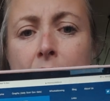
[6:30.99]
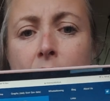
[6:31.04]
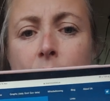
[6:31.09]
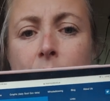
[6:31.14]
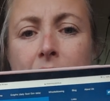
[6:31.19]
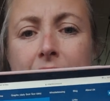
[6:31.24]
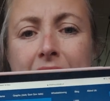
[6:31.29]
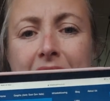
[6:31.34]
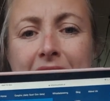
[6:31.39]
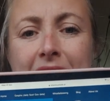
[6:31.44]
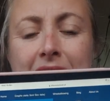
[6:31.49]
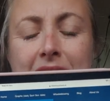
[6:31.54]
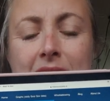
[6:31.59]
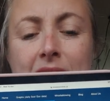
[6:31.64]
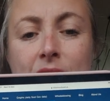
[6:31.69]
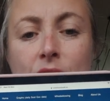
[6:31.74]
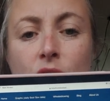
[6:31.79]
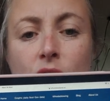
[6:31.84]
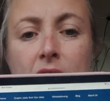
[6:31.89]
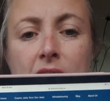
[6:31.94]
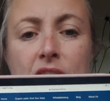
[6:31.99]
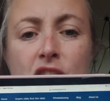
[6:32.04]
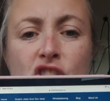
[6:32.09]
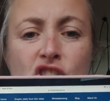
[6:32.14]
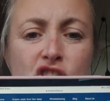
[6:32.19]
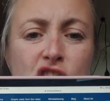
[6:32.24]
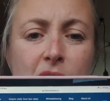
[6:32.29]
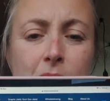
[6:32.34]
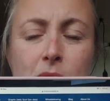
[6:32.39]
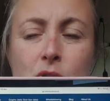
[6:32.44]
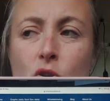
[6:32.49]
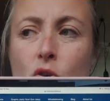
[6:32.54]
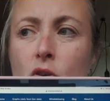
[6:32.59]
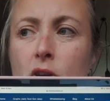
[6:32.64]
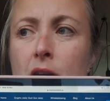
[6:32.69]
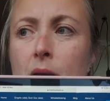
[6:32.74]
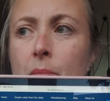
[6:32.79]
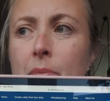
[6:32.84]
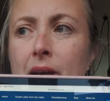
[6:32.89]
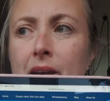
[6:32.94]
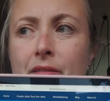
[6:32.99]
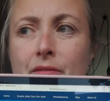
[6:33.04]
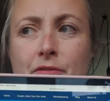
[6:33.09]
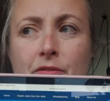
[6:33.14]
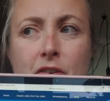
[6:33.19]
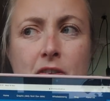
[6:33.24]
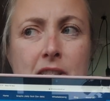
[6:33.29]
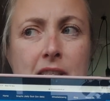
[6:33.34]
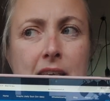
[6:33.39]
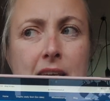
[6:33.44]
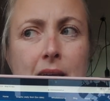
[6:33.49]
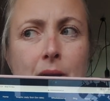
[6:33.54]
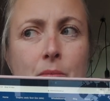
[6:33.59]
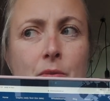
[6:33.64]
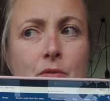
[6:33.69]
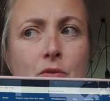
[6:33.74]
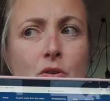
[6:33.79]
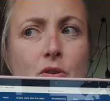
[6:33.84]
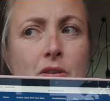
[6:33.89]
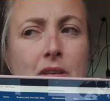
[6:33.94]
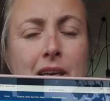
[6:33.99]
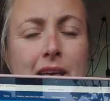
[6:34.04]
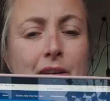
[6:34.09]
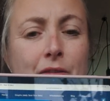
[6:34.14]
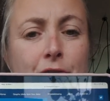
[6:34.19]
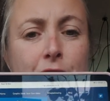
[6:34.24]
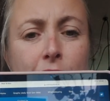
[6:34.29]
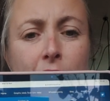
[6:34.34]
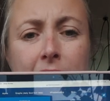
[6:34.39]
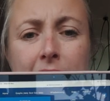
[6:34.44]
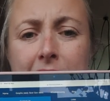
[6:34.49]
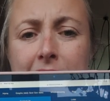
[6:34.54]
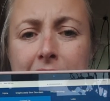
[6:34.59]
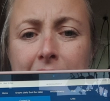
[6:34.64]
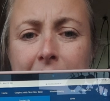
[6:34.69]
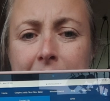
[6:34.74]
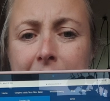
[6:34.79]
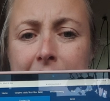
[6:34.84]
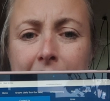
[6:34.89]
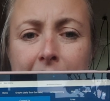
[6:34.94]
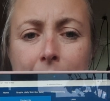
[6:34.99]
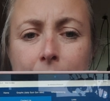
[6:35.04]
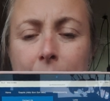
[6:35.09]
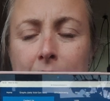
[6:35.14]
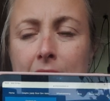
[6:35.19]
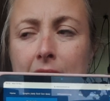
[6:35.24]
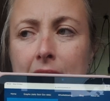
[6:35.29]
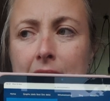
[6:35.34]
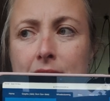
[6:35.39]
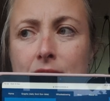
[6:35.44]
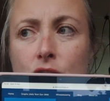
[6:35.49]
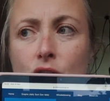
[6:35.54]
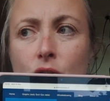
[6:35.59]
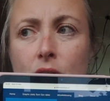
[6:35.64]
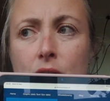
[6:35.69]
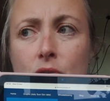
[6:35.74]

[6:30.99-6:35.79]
but the relationship's gone a bit fuzzy, and we've got kind of funny things happening in ITU.